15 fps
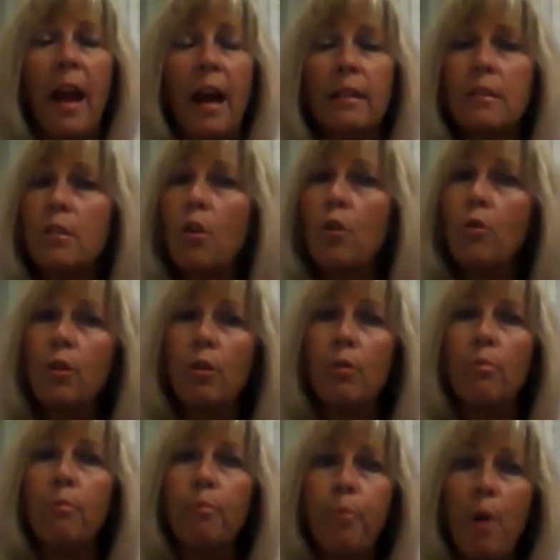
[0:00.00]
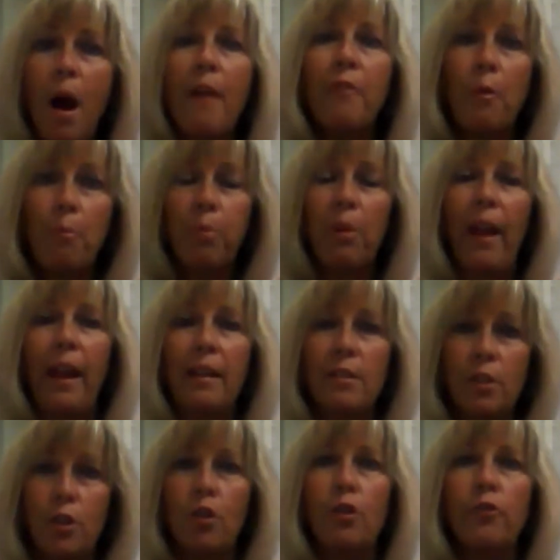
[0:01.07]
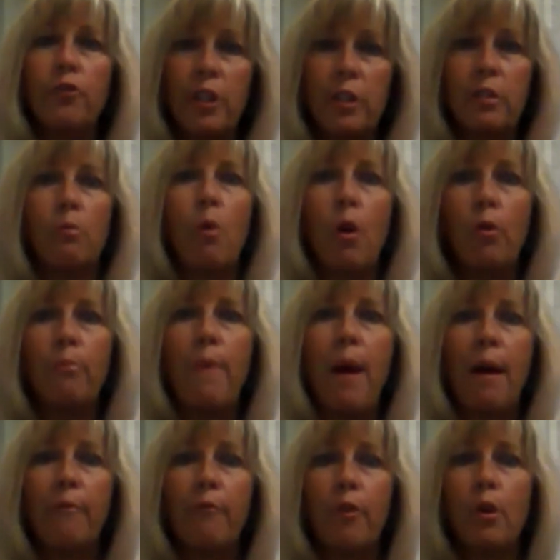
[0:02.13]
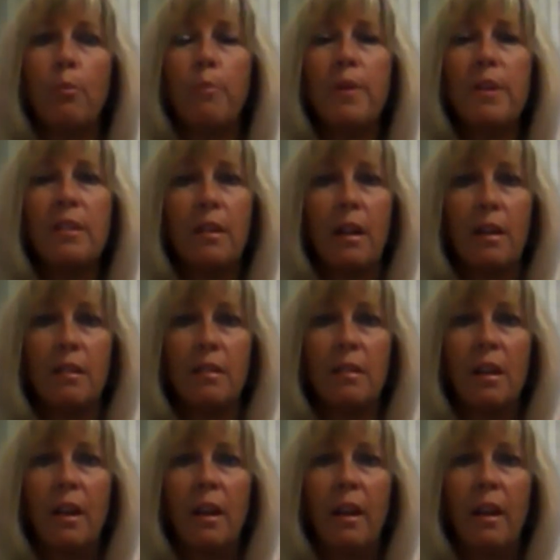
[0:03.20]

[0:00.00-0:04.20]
And so your profit plan serves as the roadmap for your business.